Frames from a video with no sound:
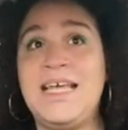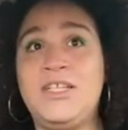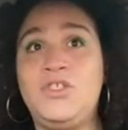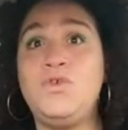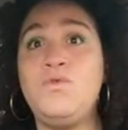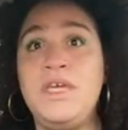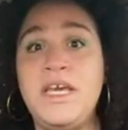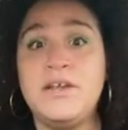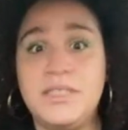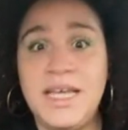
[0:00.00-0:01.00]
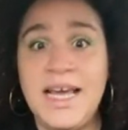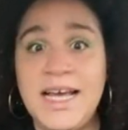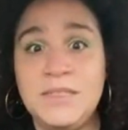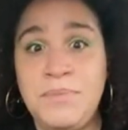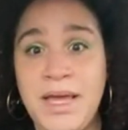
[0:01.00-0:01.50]
2 years, it has
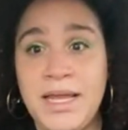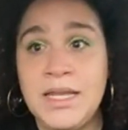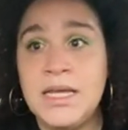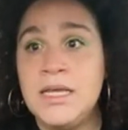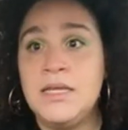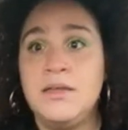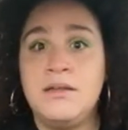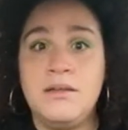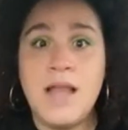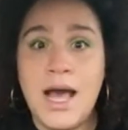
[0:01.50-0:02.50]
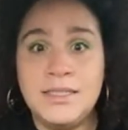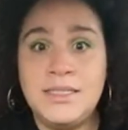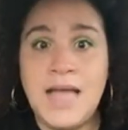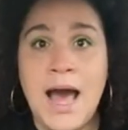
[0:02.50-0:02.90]
been nonstop.